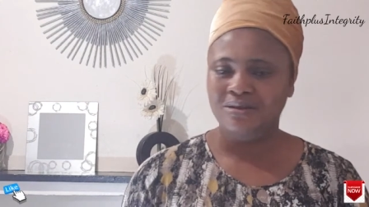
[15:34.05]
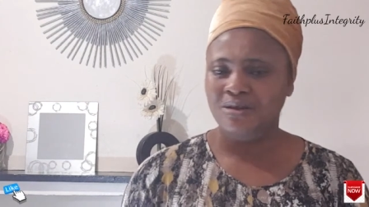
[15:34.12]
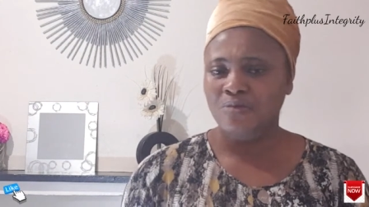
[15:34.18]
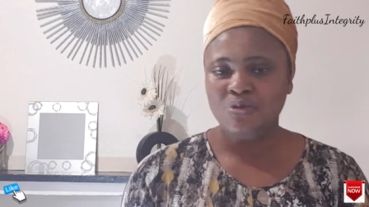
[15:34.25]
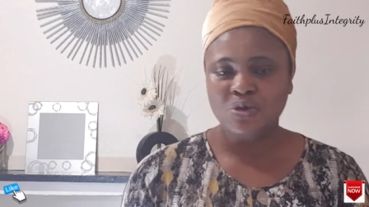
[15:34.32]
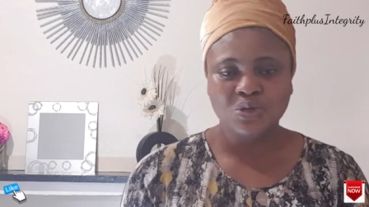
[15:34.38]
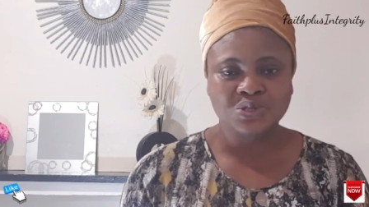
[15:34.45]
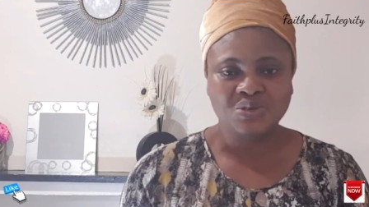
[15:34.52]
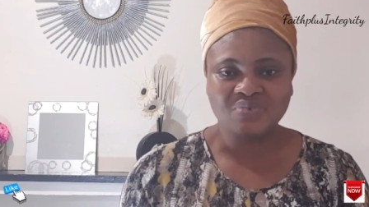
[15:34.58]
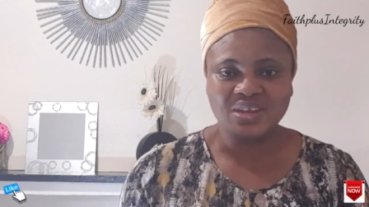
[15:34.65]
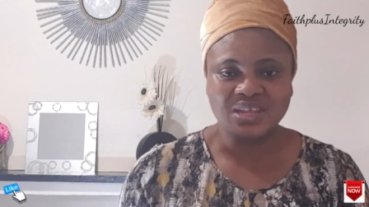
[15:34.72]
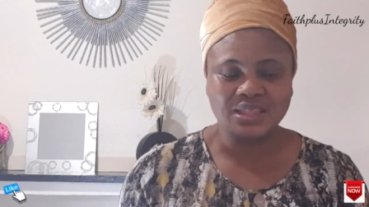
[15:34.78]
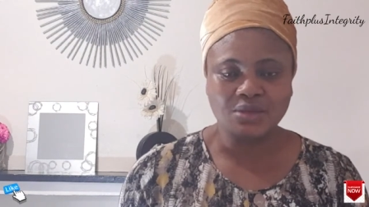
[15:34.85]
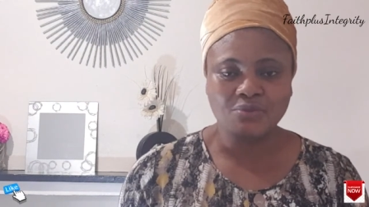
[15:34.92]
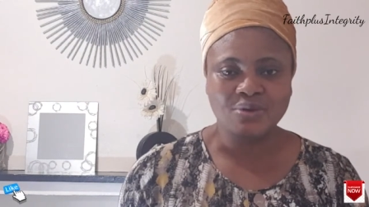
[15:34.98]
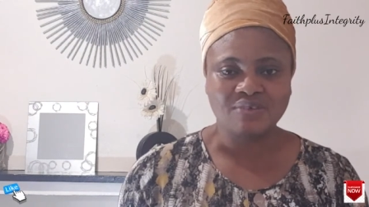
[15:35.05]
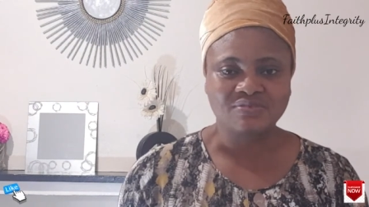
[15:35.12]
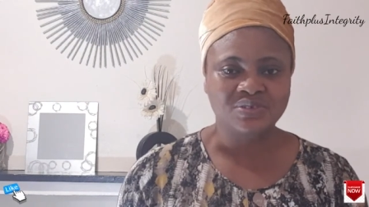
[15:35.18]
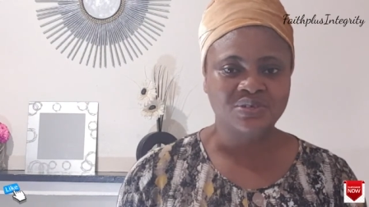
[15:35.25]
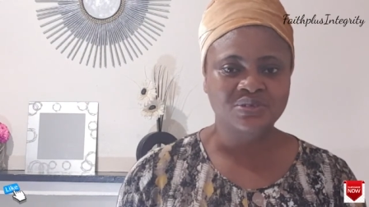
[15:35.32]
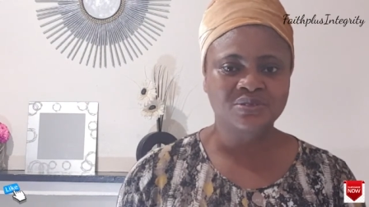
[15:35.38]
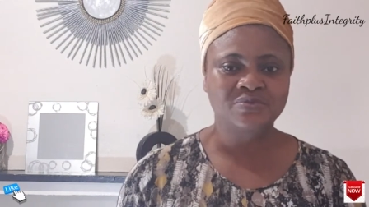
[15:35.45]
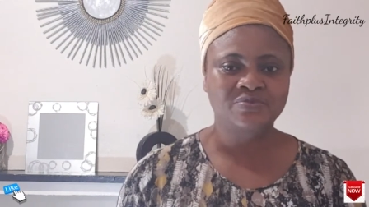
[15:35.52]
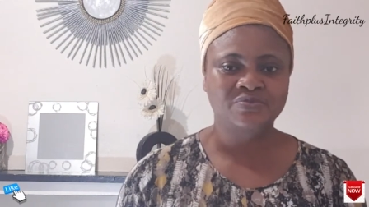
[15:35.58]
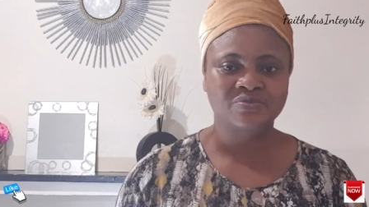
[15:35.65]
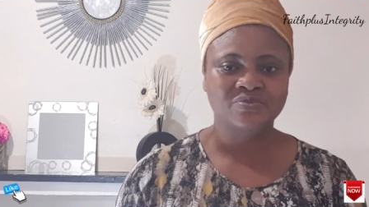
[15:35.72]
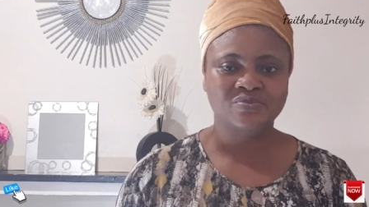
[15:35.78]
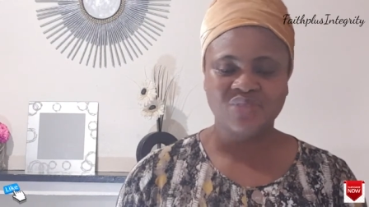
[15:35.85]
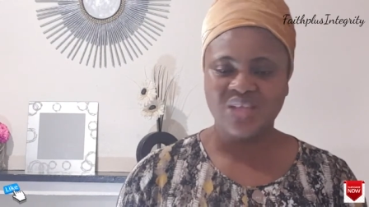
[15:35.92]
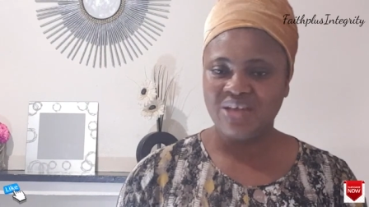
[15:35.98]
Not because of anything we have done.
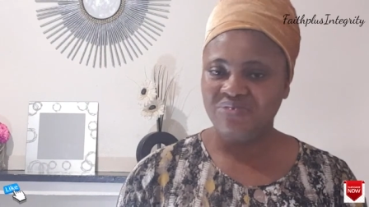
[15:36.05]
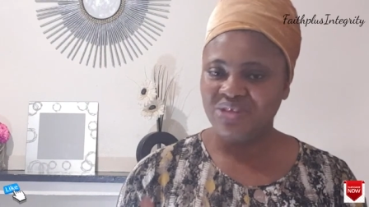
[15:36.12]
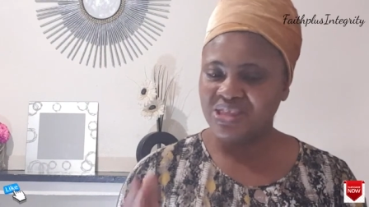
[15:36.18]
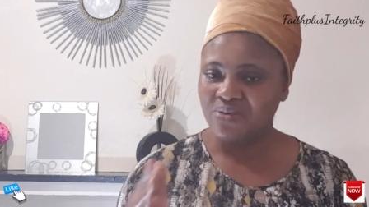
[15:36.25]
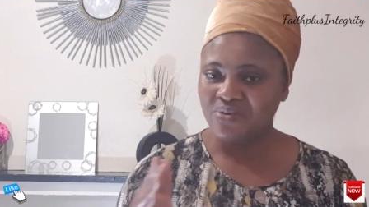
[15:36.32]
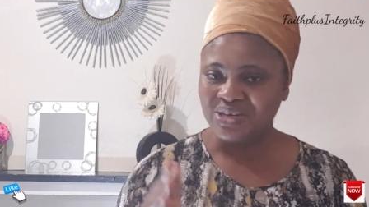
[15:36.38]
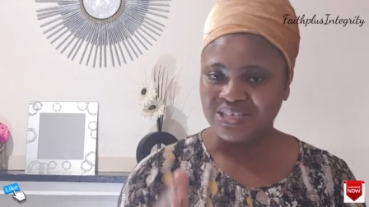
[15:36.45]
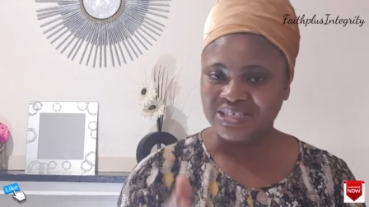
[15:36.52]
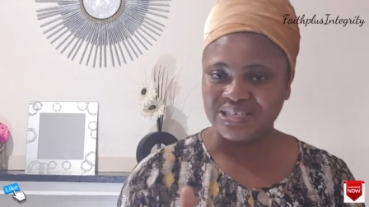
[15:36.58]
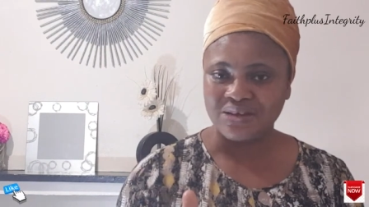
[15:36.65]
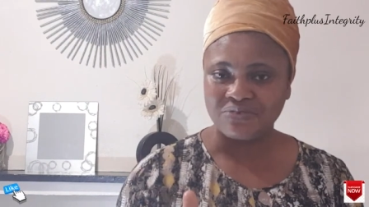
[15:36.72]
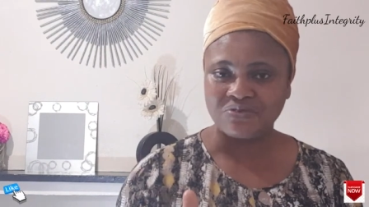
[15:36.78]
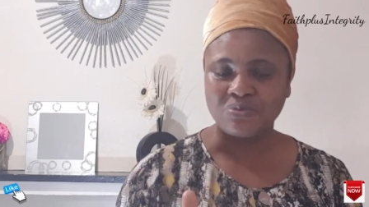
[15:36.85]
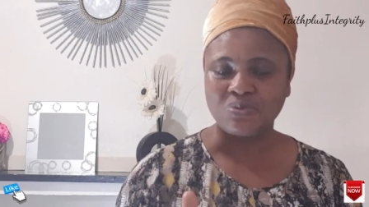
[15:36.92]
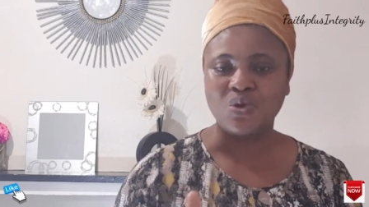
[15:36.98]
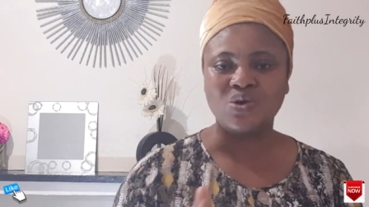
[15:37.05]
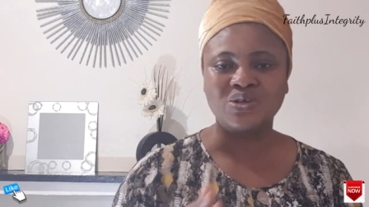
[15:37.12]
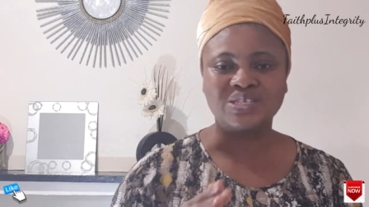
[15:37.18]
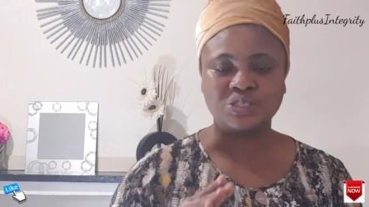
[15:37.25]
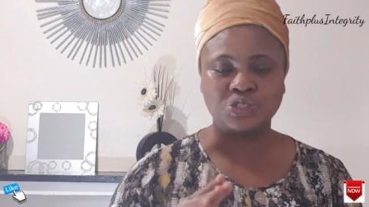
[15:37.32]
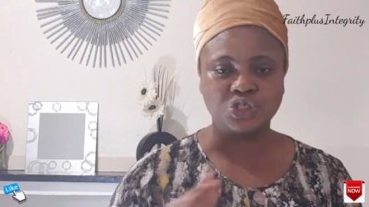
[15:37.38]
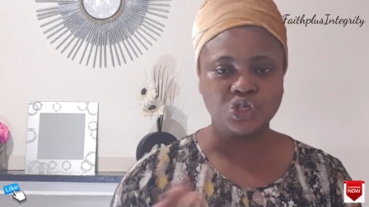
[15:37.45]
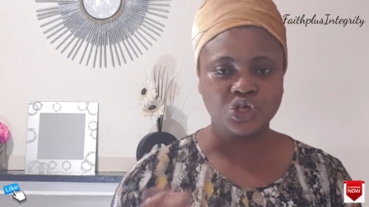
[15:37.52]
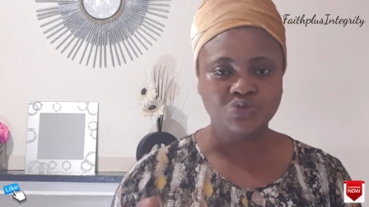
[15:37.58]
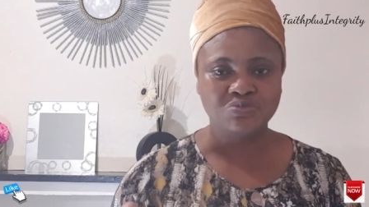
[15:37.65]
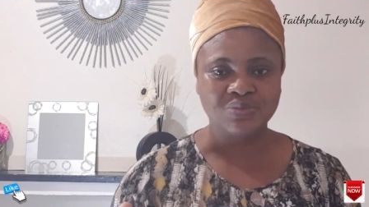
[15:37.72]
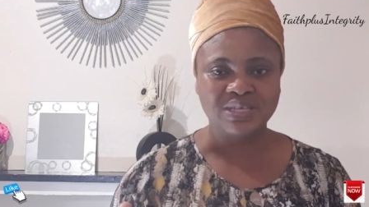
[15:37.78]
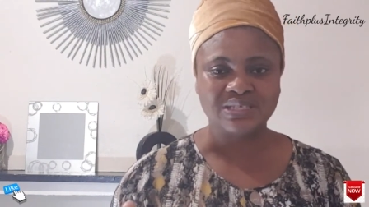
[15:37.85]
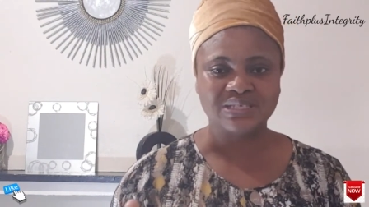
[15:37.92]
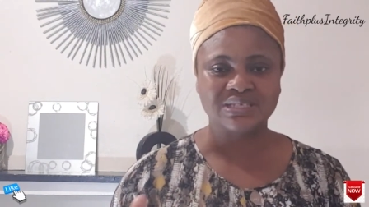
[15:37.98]
Everything we deserve from God is
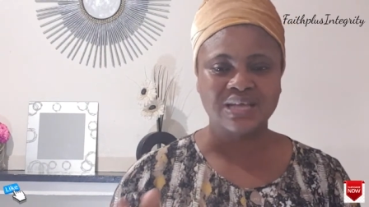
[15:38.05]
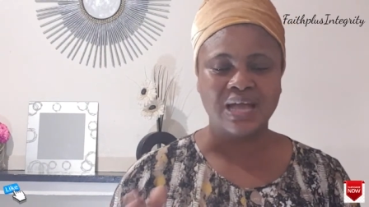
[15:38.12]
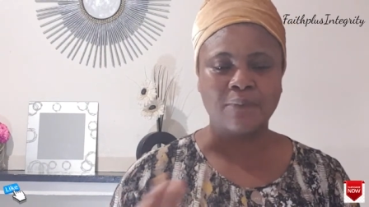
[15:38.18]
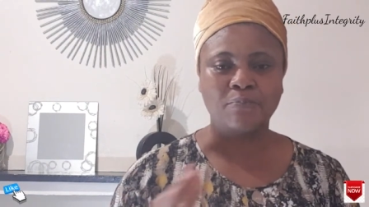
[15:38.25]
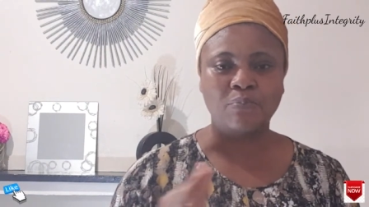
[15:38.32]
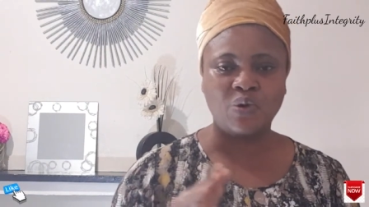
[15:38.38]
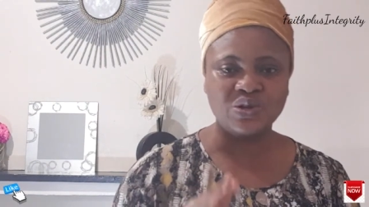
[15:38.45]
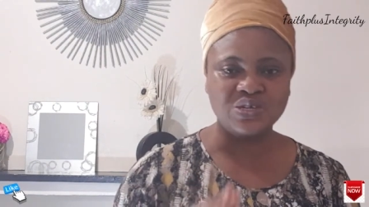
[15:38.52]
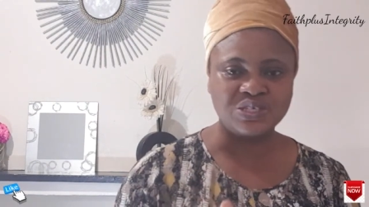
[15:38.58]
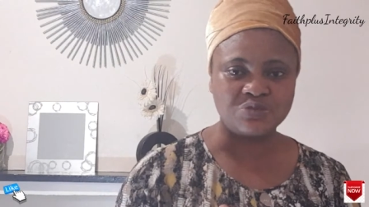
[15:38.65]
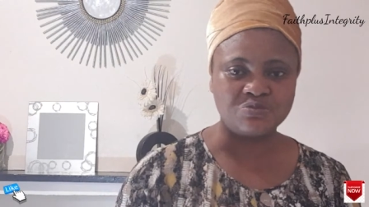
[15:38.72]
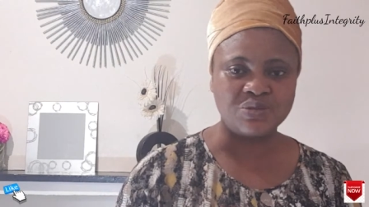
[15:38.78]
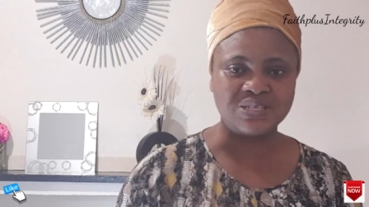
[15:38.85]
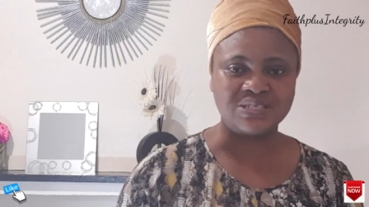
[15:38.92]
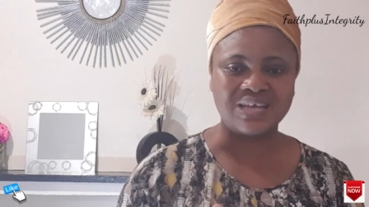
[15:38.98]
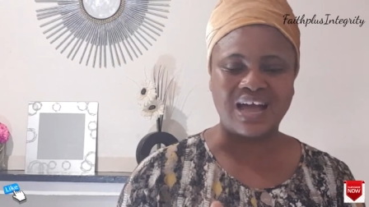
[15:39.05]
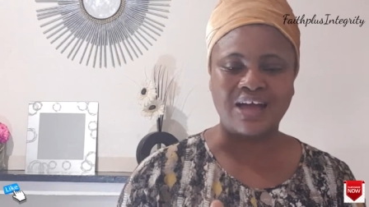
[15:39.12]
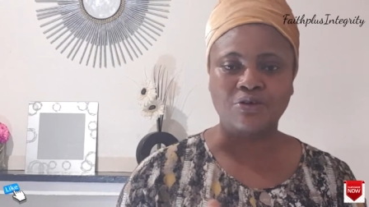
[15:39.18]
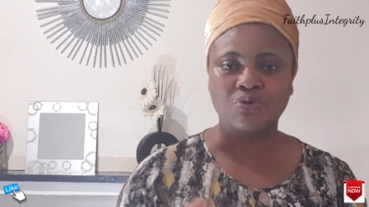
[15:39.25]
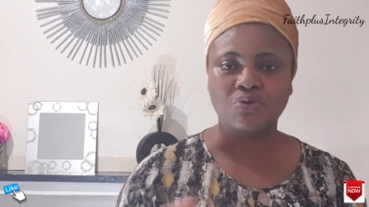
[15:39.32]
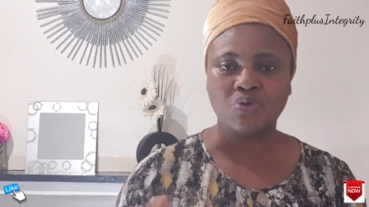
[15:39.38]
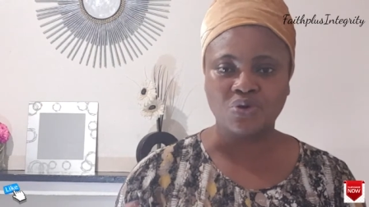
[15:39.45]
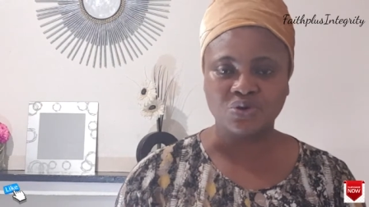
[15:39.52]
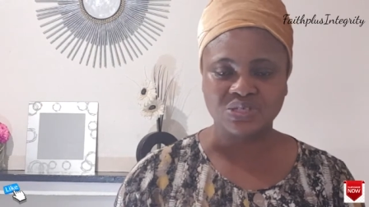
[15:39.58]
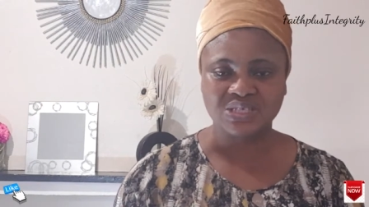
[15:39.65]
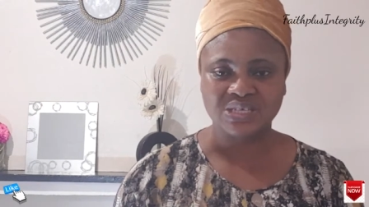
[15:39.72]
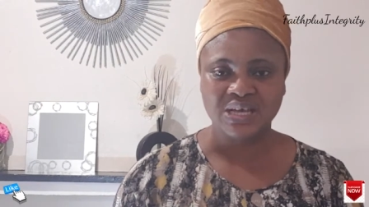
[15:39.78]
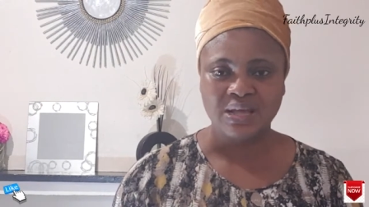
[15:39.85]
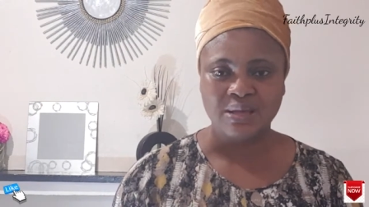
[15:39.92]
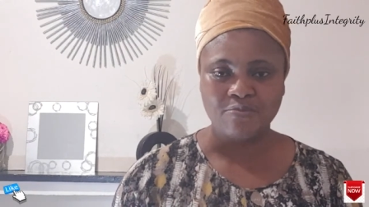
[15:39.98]
judgment and punishment and wrath.